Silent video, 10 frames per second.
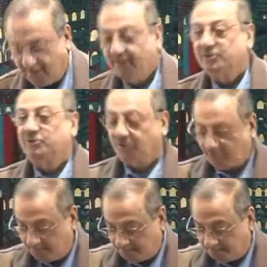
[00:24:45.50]

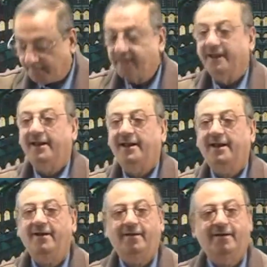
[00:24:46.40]
So,
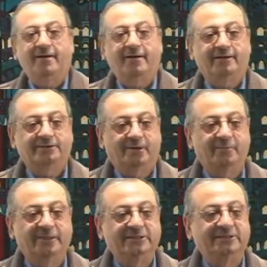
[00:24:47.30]
here
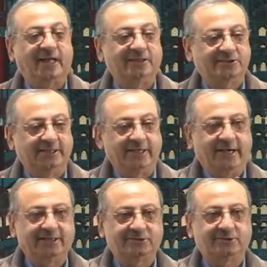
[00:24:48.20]
somebody is asking
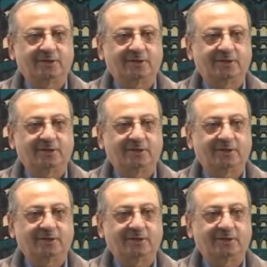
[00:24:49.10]
us,